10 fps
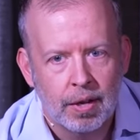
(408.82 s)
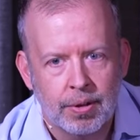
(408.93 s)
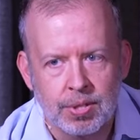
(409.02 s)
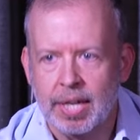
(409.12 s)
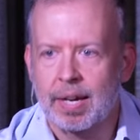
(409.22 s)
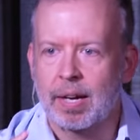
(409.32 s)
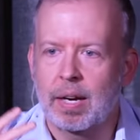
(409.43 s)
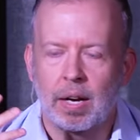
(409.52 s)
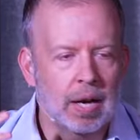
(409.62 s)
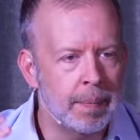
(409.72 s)
There's
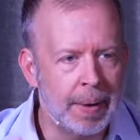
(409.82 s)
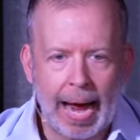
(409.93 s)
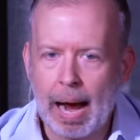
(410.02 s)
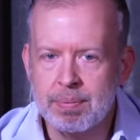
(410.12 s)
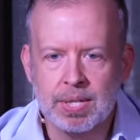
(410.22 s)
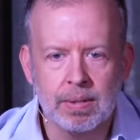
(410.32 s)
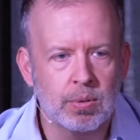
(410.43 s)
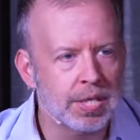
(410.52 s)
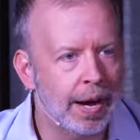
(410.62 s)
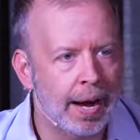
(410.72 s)
like an
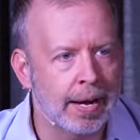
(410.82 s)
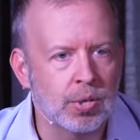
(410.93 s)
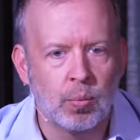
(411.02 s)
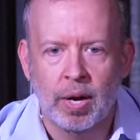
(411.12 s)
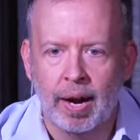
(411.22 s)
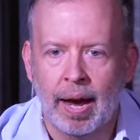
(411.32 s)
absolute tie to what